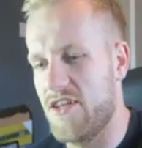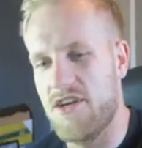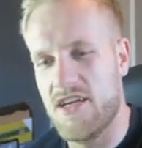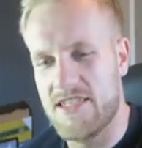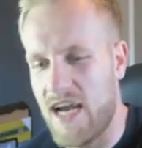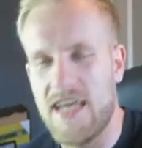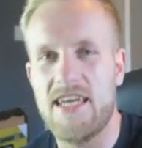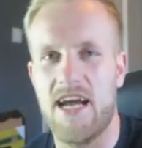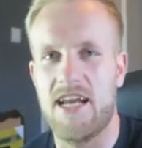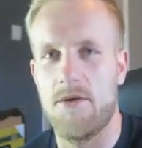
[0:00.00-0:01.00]
gonna
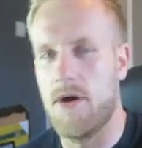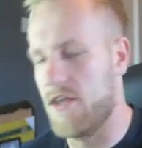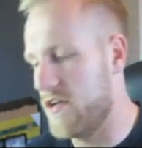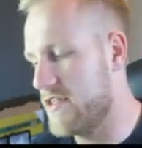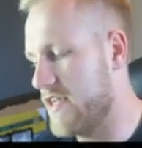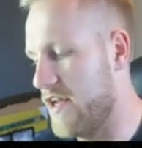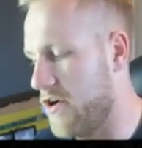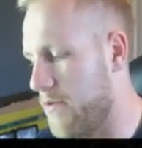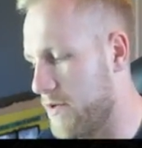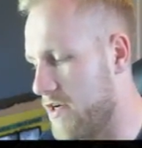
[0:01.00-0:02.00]
take it anyway. You're gonna take the
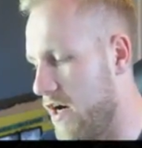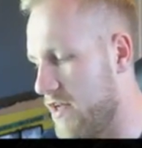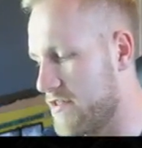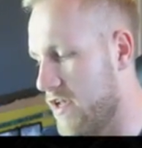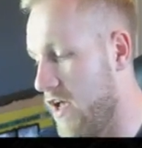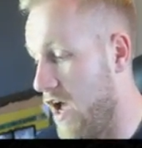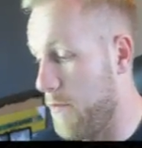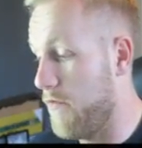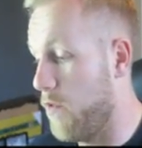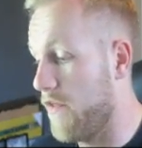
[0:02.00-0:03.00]
ultimate cards,
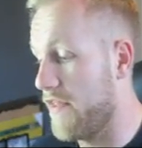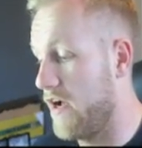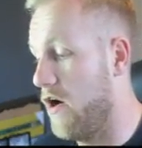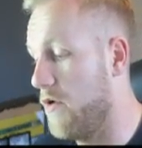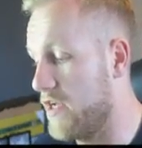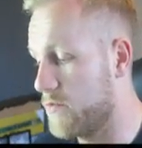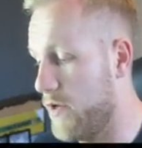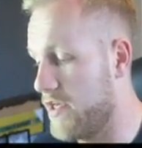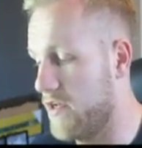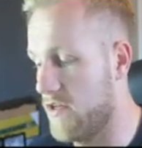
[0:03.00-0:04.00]
and we've won that. Oh, that's
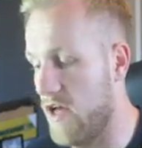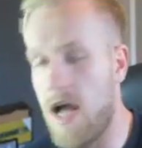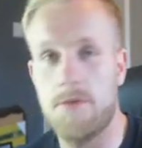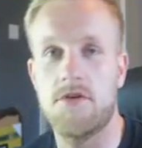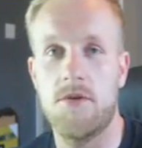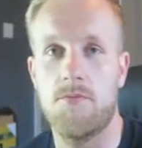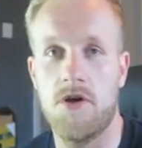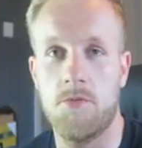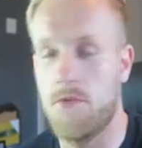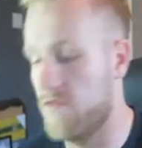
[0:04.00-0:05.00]
wicked! Absolutely
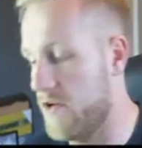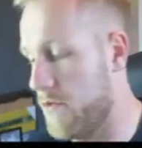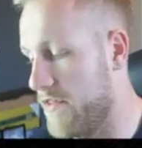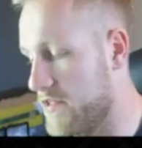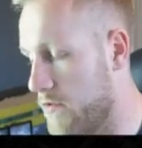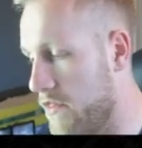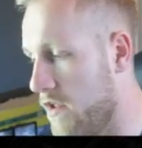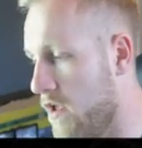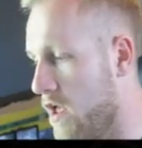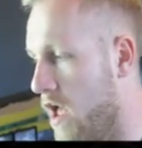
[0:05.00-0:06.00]
brilliant. We've already won this one.
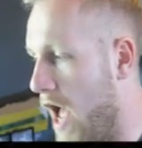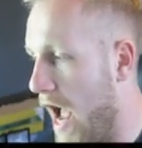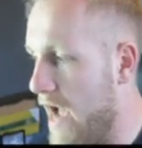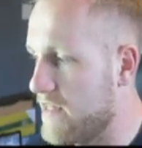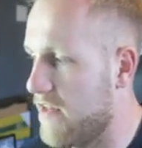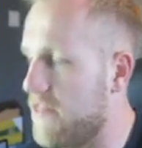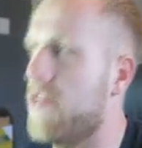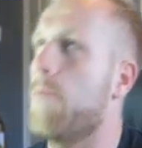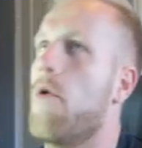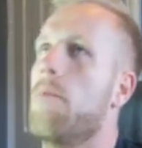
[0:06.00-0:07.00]
And
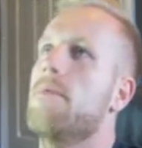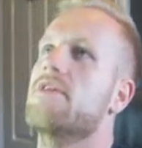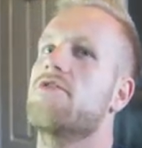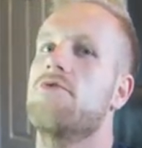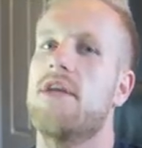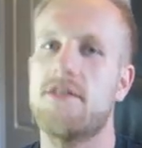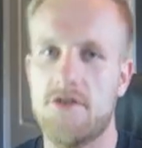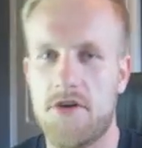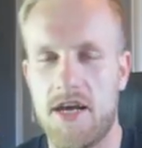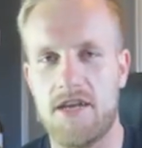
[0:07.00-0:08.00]
the problem is, you need to
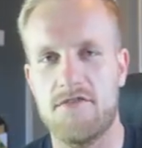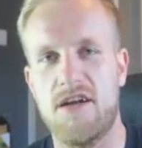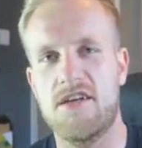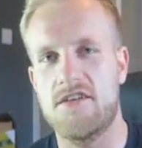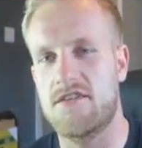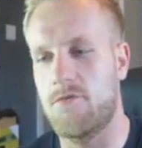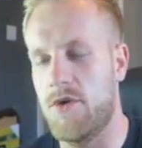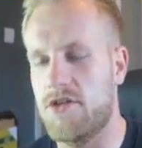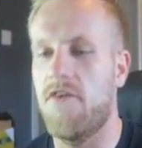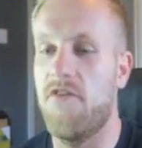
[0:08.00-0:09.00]
do King of the Rings,
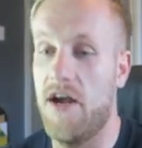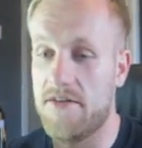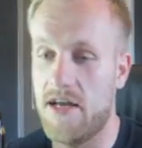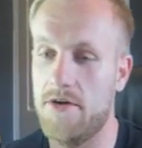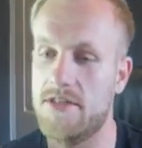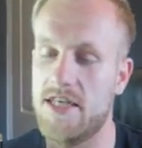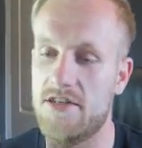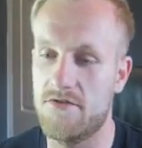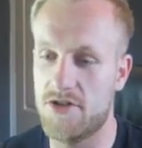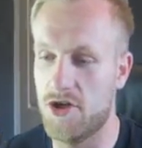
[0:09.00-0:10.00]
which I found out in
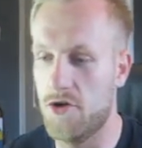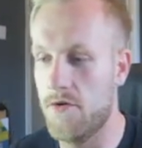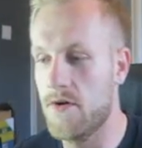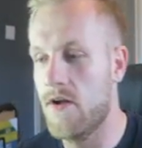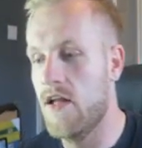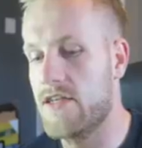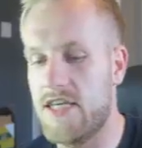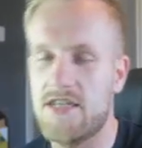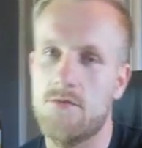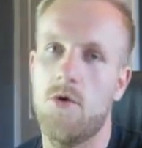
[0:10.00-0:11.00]
season 2.
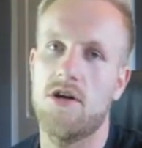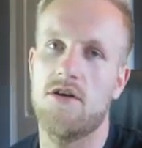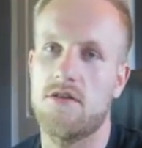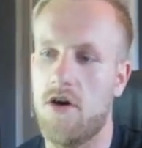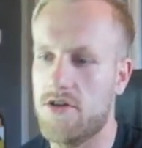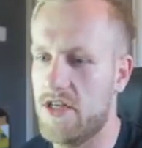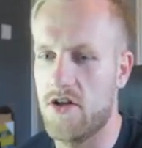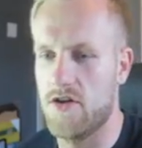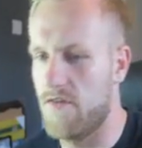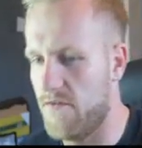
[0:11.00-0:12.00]
Season 1, I did
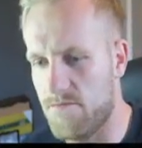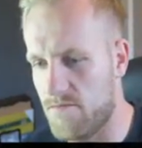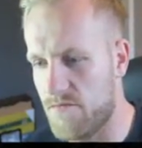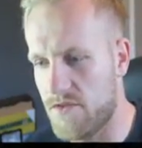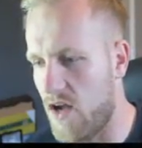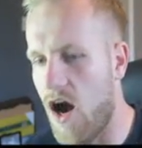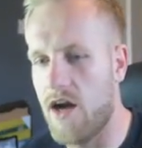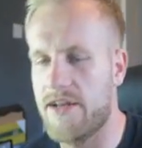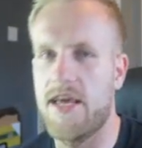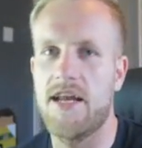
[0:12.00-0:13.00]

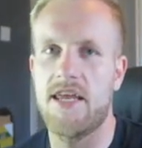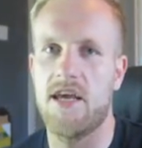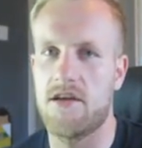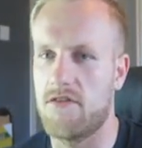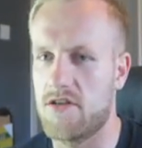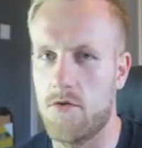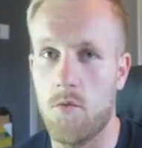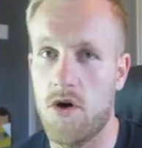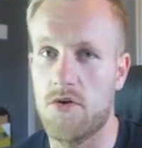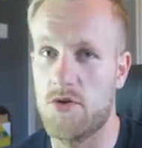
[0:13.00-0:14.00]
hardly any King of the Rings,
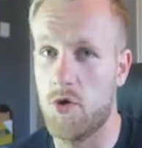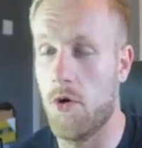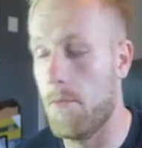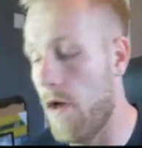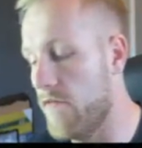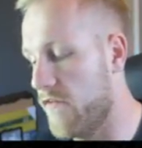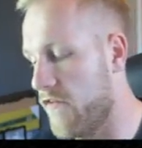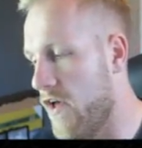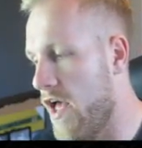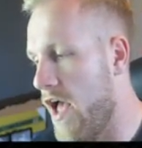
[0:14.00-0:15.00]
1 or 2 a
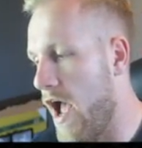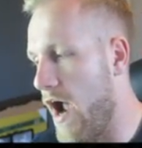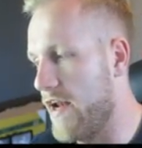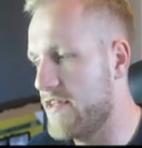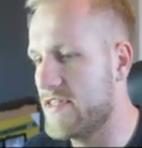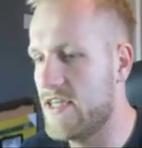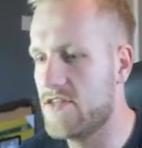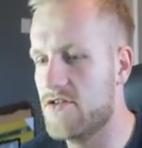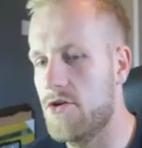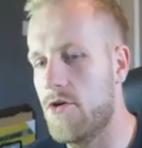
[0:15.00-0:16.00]
month. And in
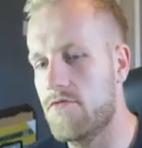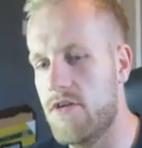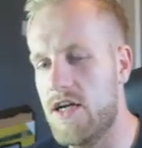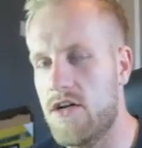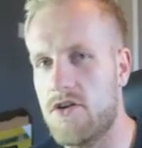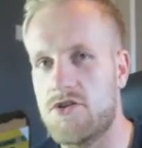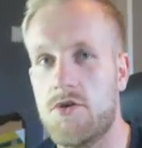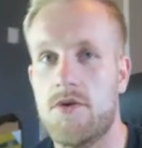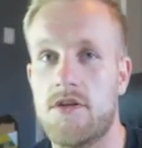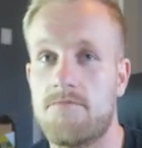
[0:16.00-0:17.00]
season 2, I realised
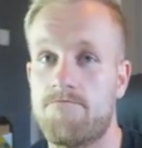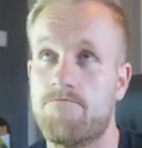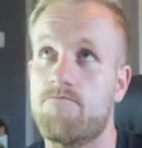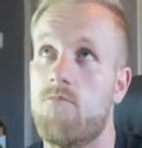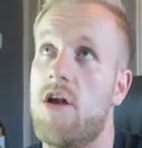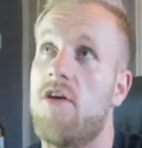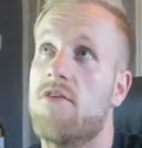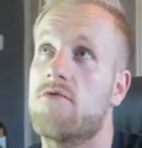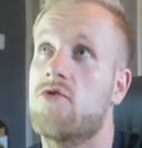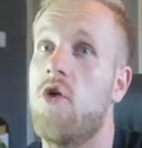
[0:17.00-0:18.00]
when
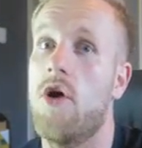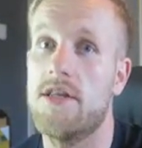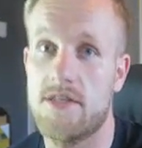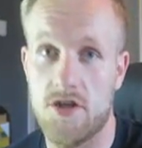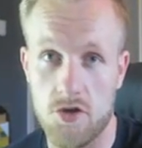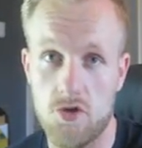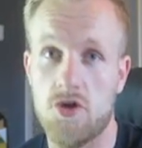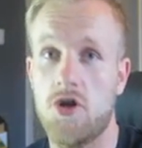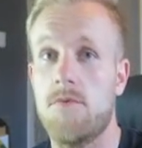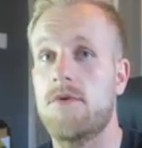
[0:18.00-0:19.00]
I got into
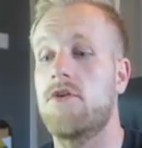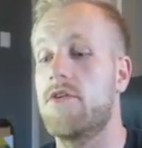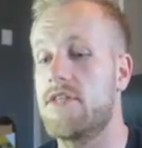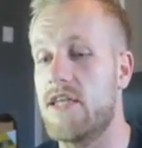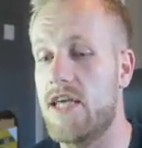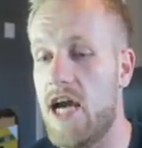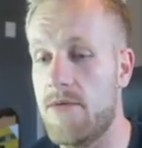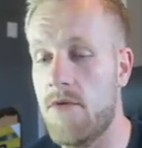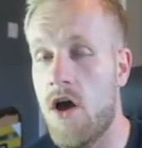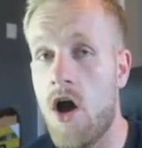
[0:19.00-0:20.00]
YouTube and got into the
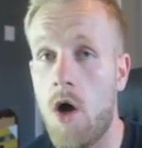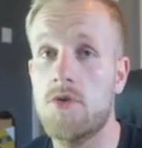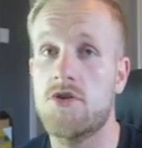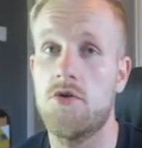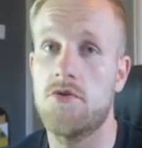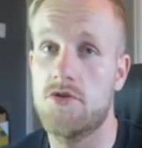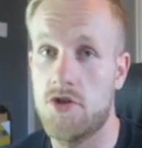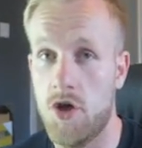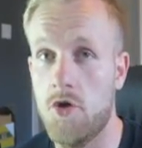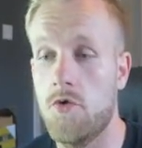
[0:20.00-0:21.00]
game, I was doing
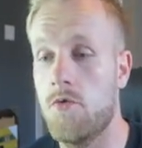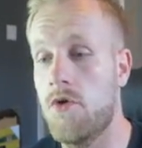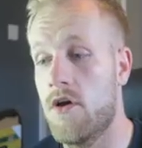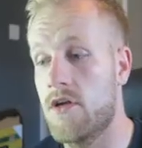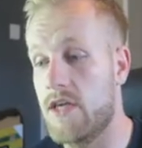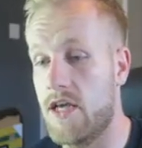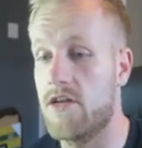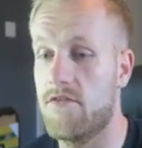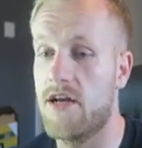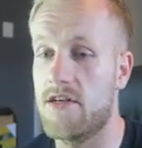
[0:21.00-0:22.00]
2 King
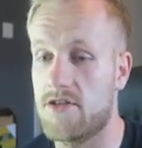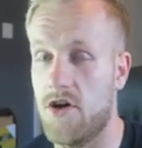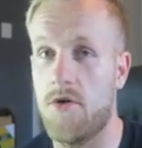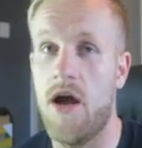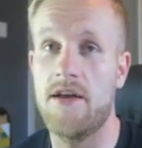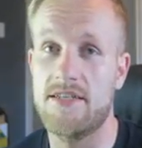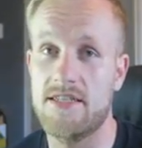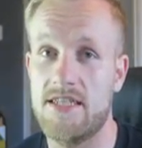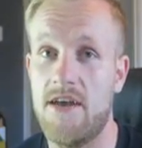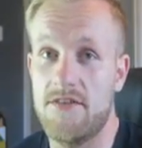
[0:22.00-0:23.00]
of the Rings. So out of
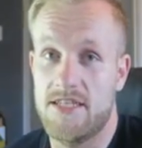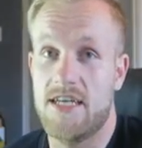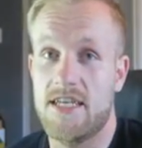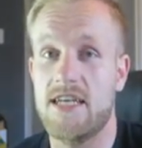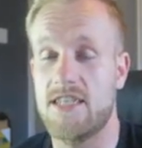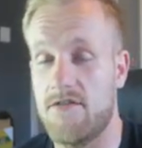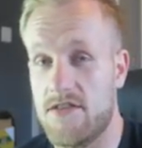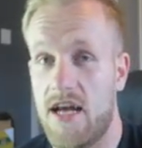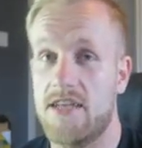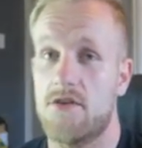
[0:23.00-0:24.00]
6 out of 7
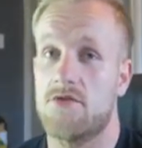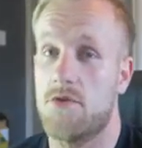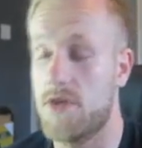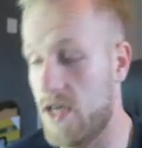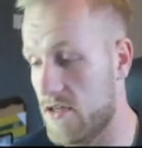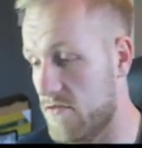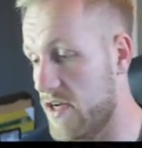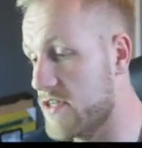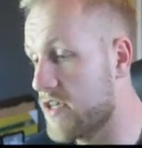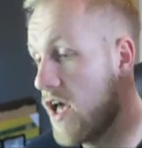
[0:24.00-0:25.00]
days, I was doing King of the
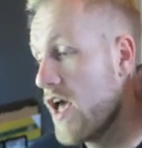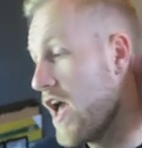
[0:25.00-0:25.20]
Rings,